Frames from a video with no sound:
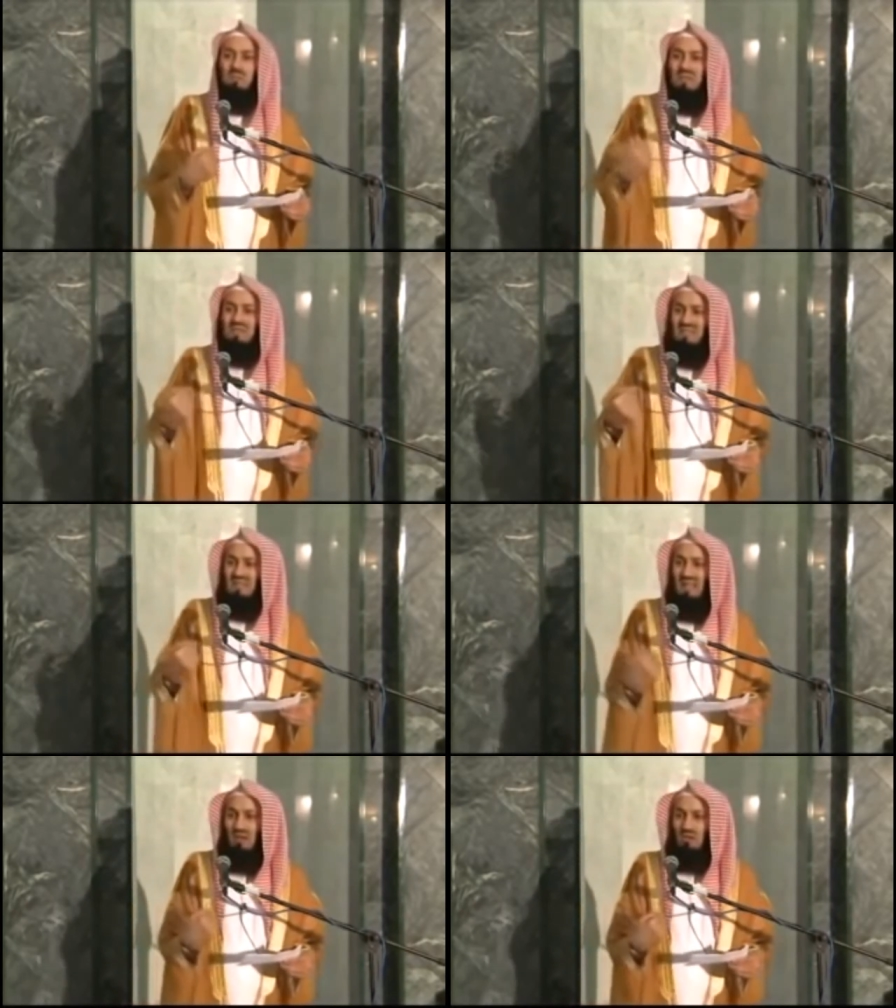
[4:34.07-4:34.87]
spears
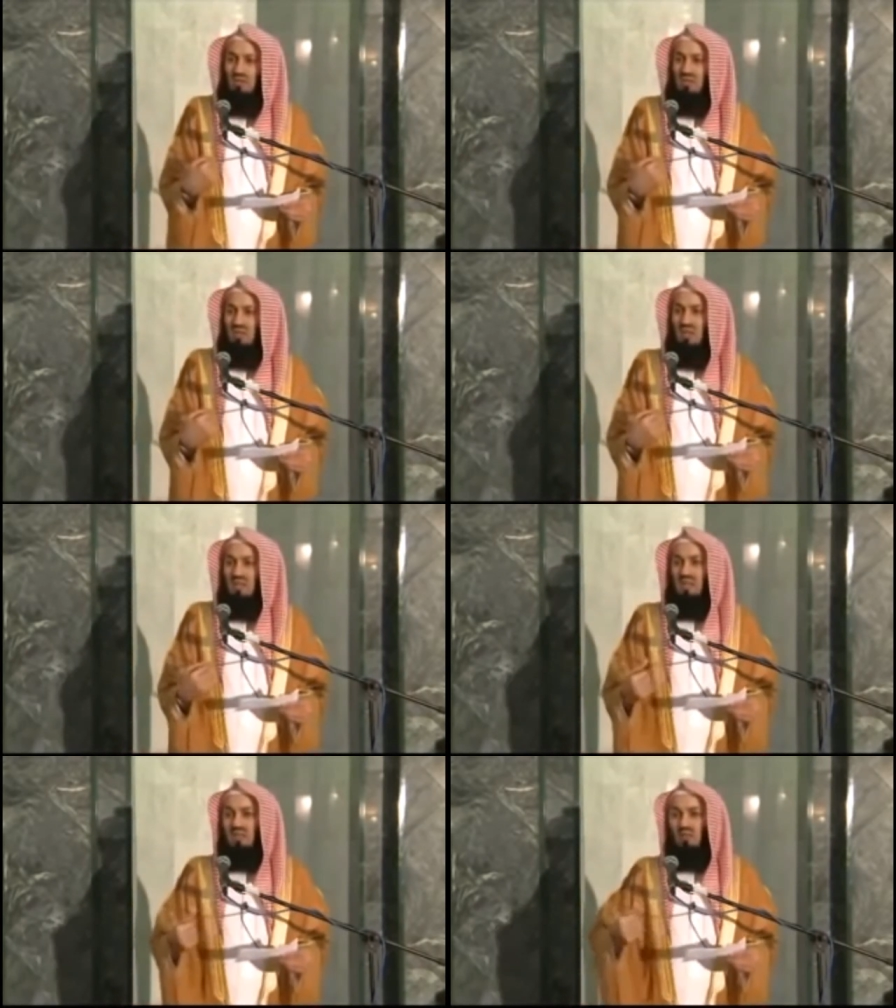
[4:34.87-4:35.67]
and arrows
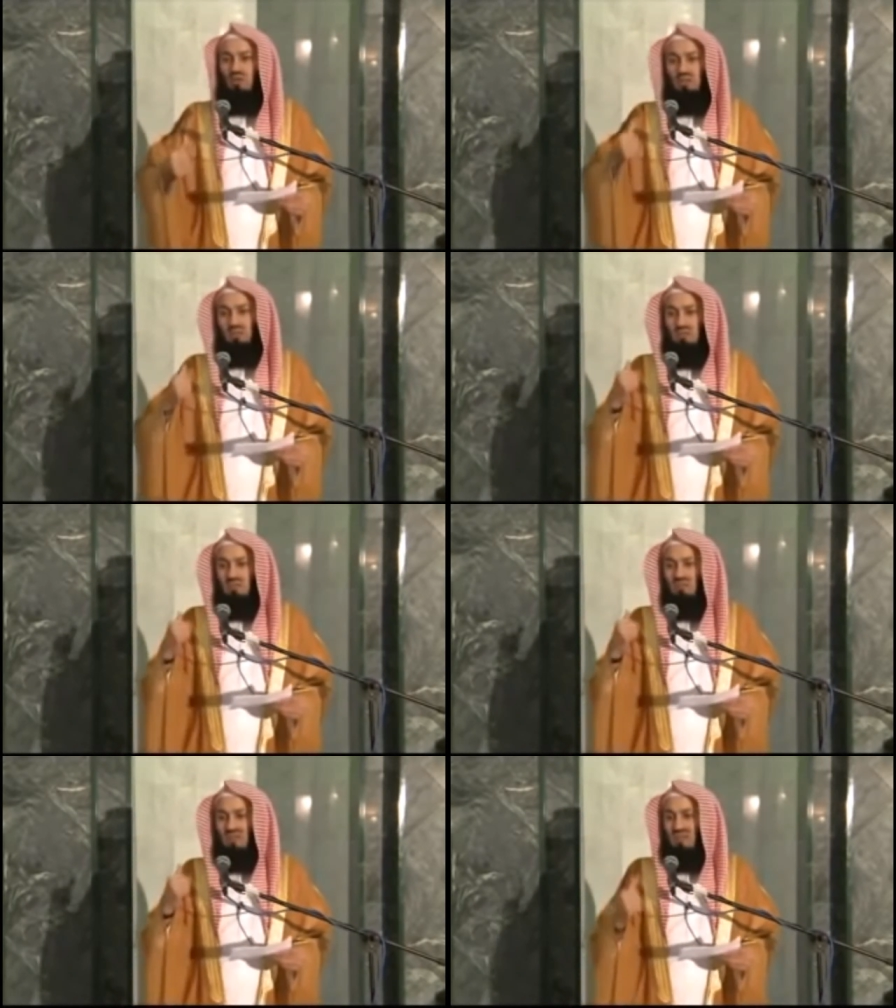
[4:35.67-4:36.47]
in order to
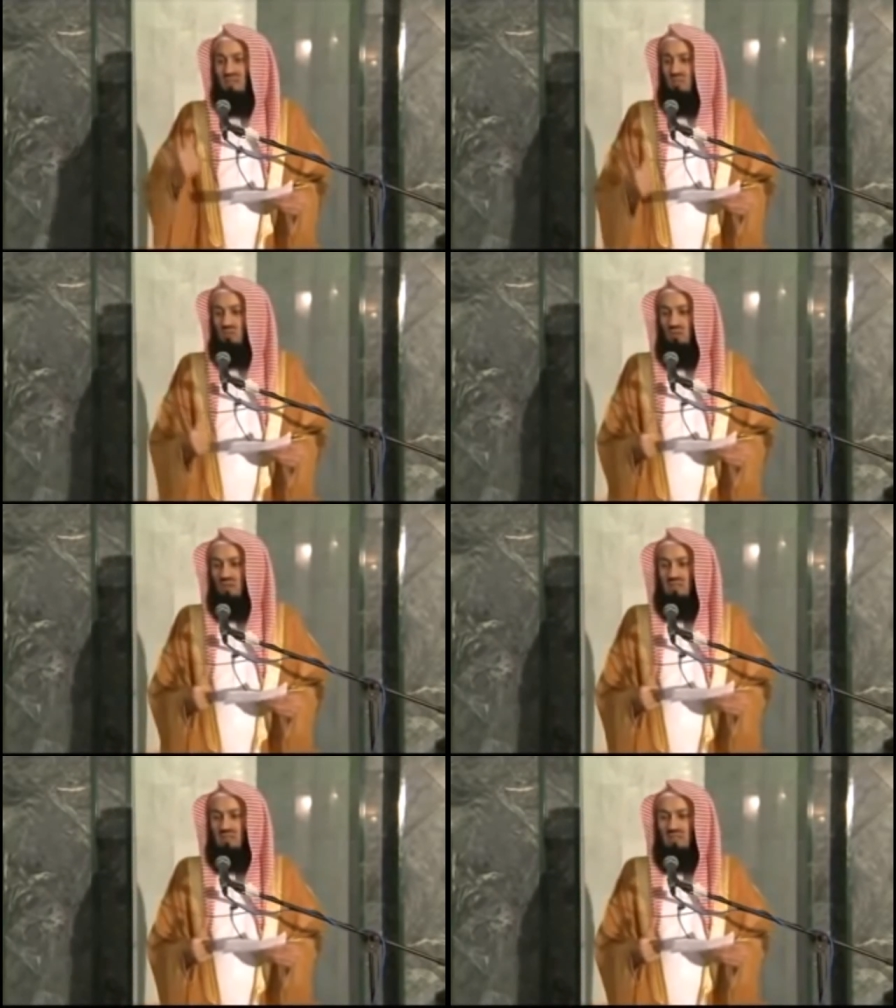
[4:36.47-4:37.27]
defend
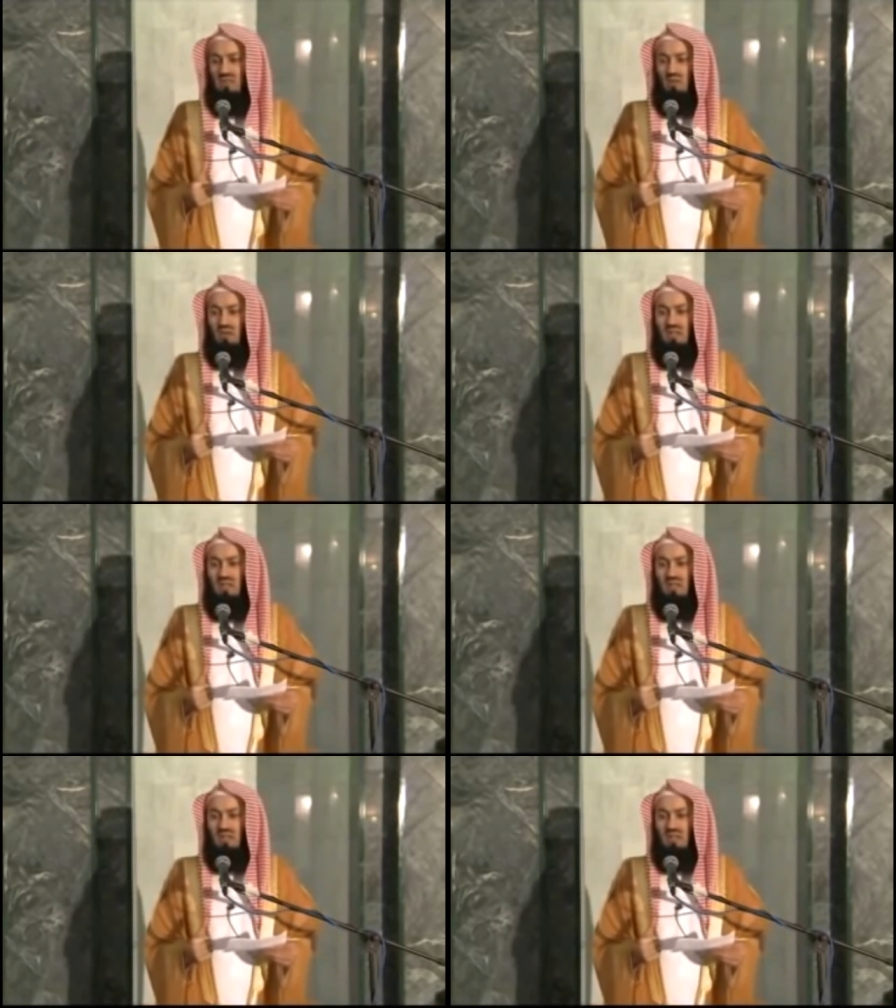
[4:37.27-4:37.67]
Rasulullah